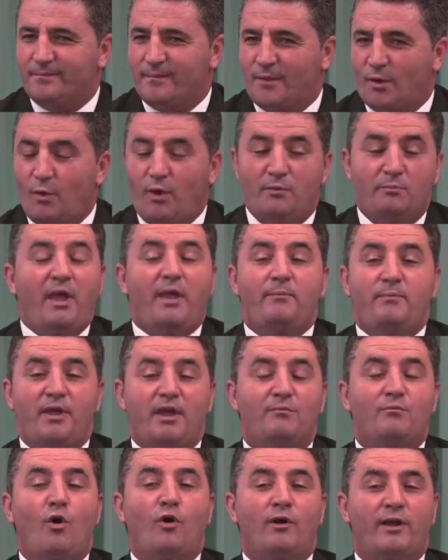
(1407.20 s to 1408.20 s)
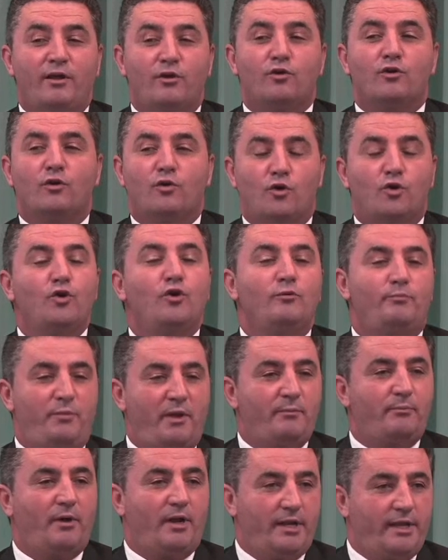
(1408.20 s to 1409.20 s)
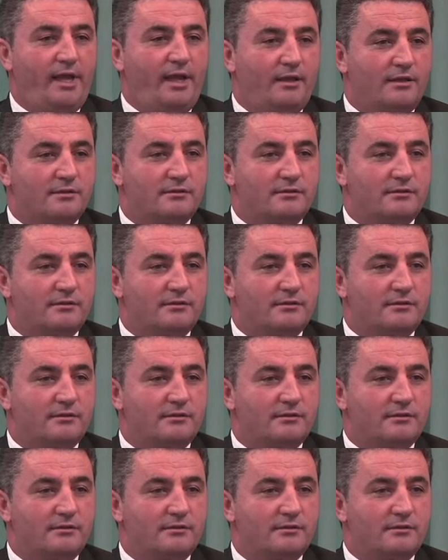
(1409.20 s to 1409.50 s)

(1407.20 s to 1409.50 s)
Well, maybe among cool people, yes,